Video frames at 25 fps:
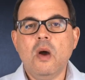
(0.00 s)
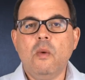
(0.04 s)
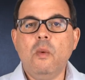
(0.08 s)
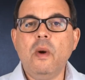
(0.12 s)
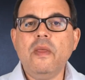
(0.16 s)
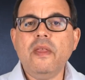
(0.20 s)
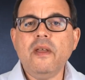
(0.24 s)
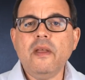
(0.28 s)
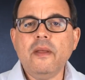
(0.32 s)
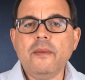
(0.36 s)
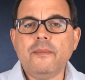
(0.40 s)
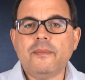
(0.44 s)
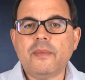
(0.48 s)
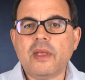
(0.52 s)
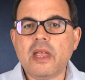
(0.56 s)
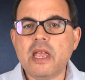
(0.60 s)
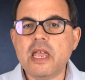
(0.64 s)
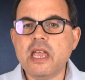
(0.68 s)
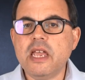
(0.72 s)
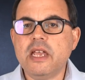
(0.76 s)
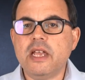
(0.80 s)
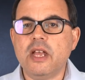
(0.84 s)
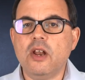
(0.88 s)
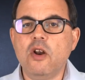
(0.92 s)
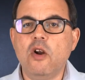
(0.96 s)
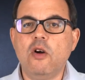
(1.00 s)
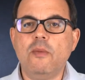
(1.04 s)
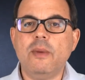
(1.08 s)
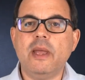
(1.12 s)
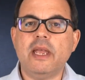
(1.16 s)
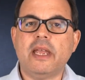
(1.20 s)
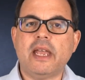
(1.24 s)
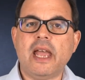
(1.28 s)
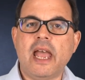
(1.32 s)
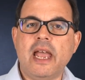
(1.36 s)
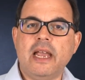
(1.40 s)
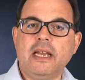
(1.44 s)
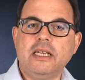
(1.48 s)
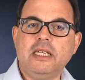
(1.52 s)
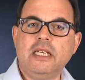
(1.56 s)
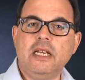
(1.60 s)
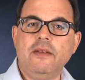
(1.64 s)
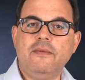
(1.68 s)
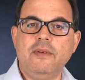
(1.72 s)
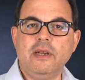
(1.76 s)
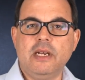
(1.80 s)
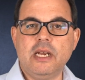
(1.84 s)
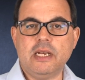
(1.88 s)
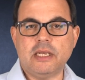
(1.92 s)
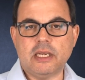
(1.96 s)
Whether economic
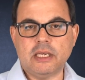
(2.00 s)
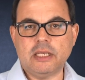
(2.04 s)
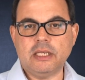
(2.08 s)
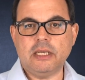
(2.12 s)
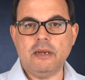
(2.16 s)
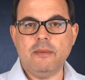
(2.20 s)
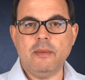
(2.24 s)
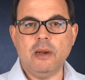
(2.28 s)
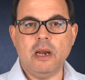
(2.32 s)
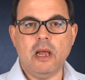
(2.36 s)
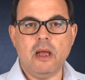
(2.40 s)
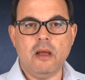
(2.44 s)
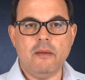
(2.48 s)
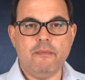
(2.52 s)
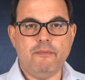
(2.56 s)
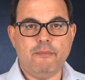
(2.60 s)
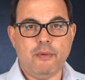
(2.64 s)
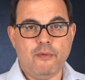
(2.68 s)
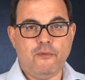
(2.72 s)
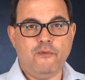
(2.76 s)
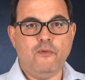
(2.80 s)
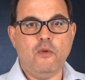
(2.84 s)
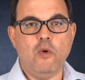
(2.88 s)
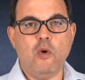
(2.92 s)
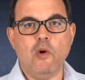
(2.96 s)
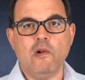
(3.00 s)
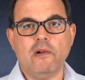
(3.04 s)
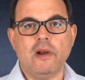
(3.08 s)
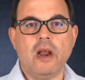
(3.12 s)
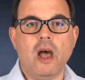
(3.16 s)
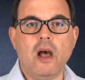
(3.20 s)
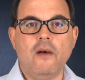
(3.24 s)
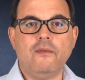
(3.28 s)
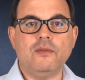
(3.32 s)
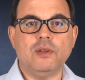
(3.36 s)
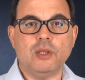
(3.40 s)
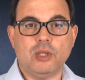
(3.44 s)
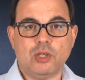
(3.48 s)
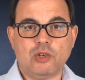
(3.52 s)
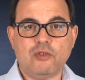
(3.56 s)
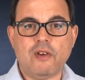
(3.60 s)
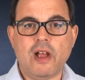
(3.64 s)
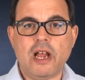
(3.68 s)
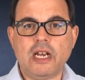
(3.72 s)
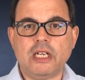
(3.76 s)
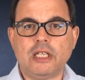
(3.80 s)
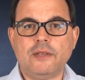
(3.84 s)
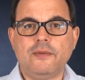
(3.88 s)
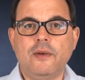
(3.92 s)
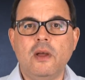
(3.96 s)
activities are similar before and after the
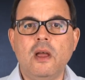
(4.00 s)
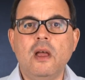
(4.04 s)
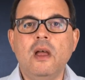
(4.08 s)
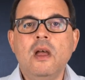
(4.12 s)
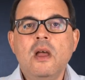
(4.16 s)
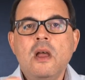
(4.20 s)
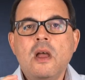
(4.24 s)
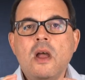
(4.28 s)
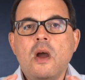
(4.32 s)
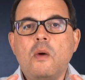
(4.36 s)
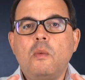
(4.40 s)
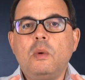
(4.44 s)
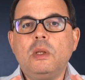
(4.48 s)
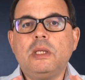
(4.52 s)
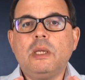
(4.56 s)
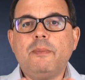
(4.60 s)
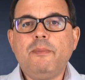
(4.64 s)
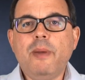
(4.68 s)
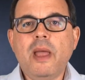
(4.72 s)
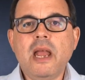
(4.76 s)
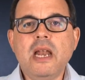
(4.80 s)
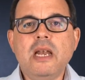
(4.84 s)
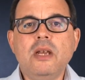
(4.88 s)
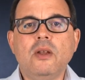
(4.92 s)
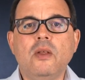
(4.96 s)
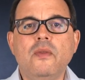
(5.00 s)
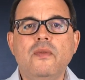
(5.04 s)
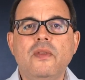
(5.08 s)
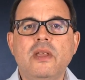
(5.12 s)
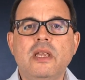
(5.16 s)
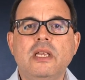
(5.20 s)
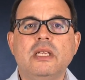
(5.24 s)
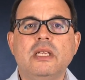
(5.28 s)
transfer will depend on